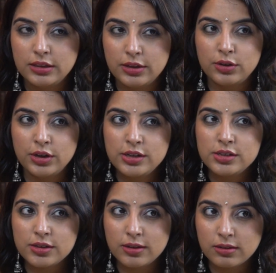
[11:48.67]
There
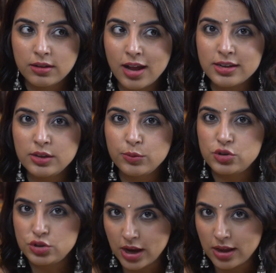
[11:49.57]
is continuous
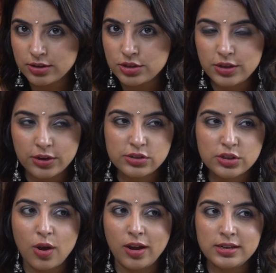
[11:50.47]
challenge, there is
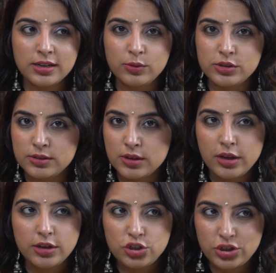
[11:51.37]
continuous
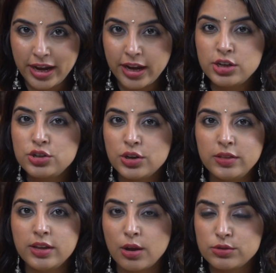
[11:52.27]
change in
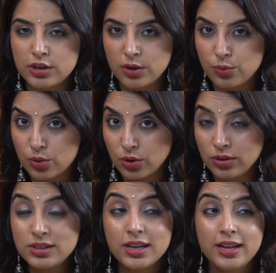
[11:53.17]
the outside
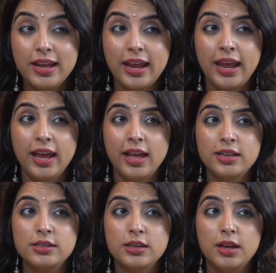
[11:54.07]
world,
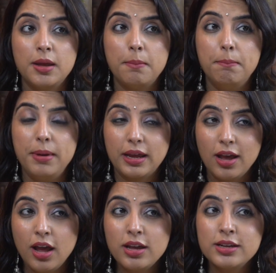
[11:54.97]
and
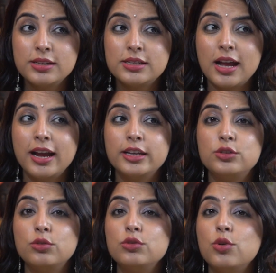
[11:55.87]
because I
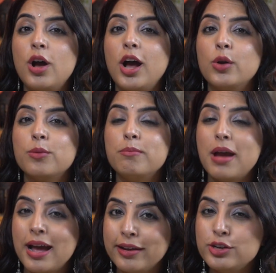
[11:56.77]
don't know how to
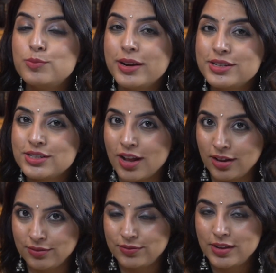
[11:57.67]
manage
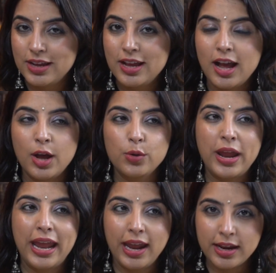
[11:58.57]
myself, how to
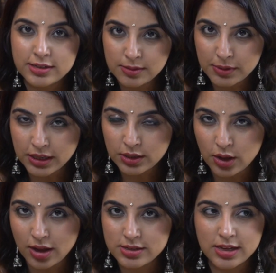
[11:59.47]
handle my
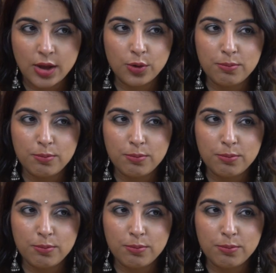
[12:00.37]
thoughts, how to